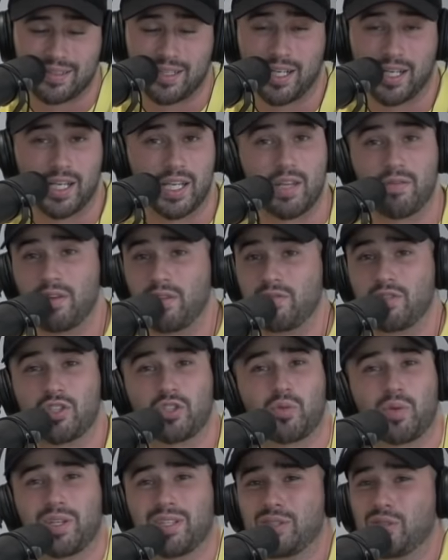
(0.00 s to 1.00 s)
Uh, even if you
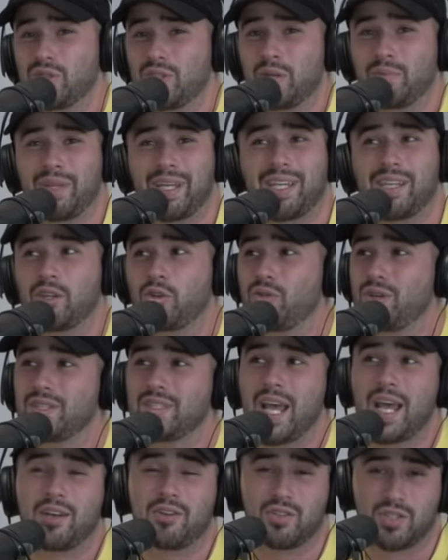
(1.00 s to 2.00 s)
just want to do something like increase
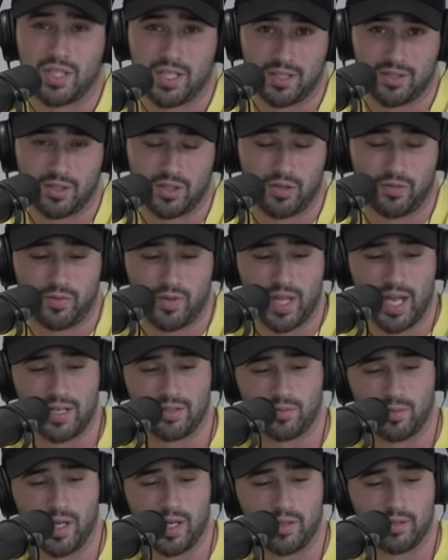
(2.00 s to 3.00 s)
energy, it's good for that
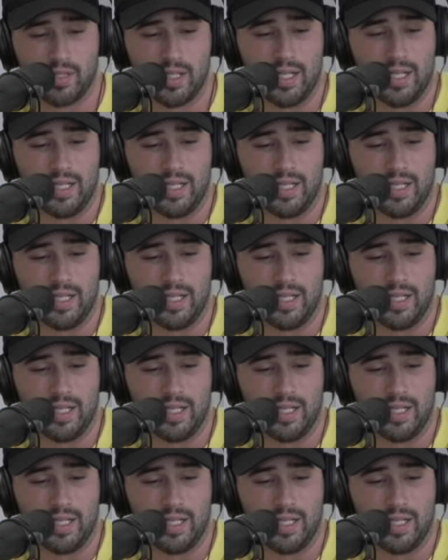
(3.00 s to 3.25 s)
as well.